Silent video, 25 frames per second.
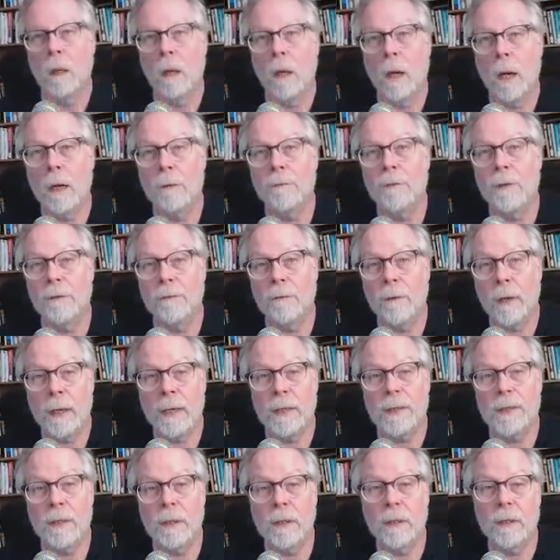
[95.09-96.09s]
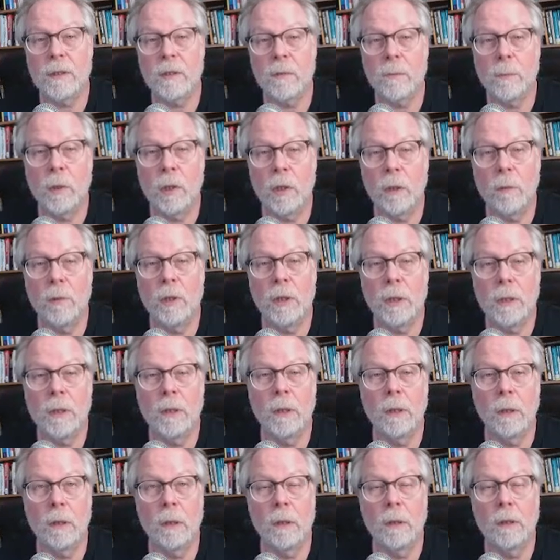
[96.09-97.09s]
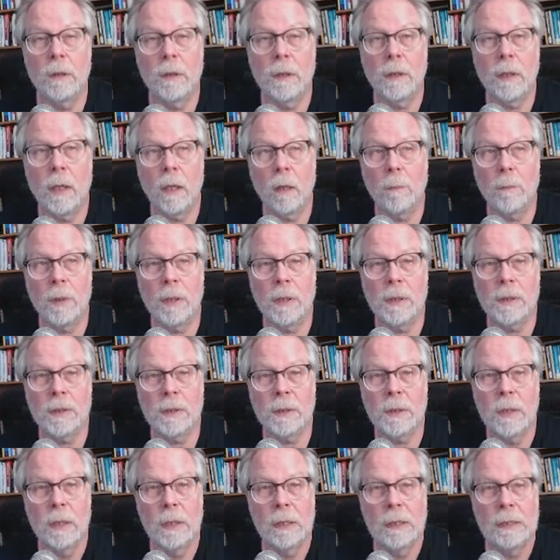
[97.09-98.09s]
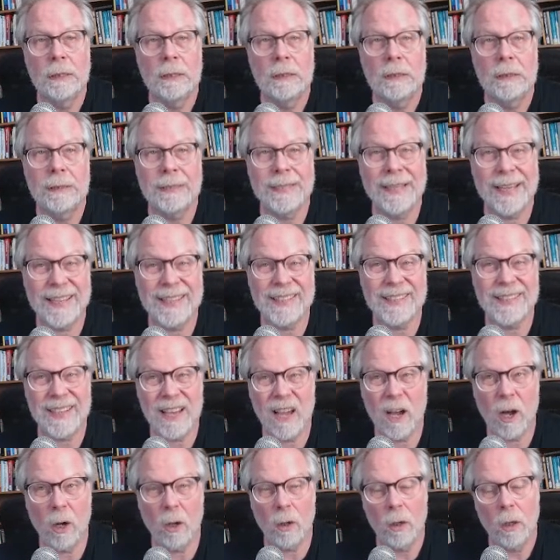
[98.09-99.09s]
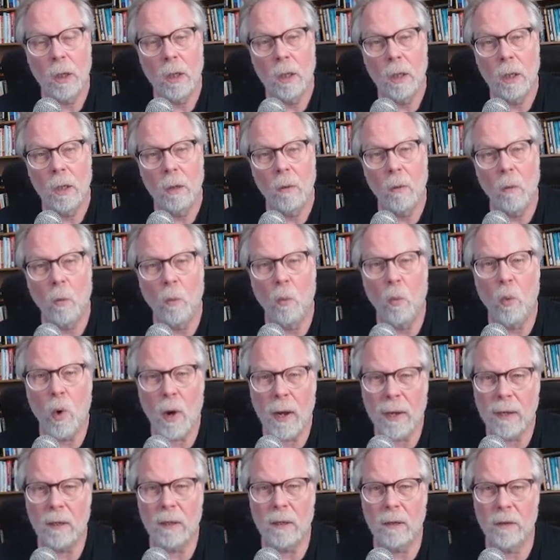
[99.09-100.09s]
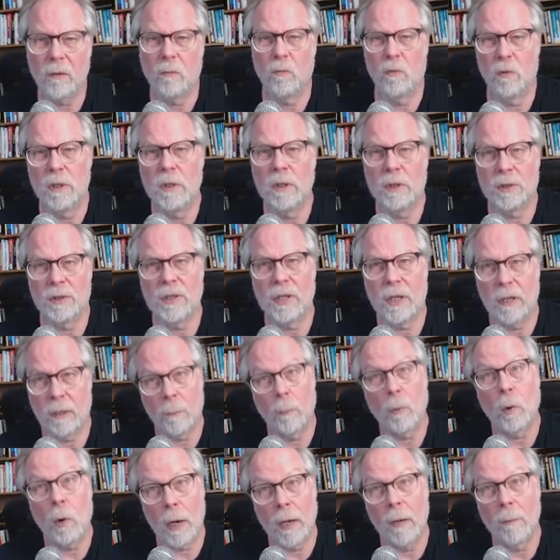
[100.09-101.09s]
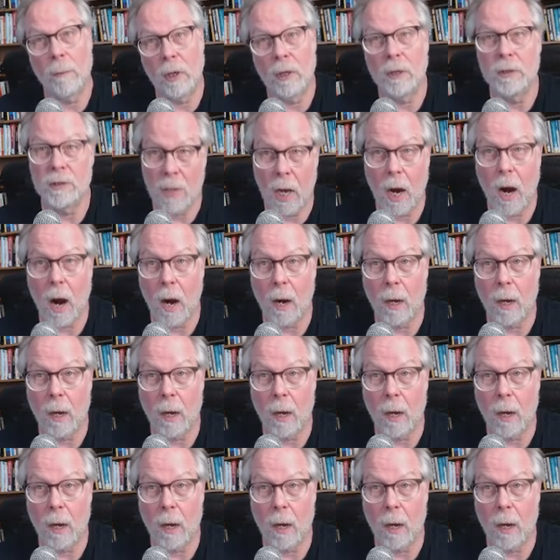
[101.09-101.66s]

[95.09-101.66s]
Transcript: I've devised an experiment here to help us test out what the real set of primaries are.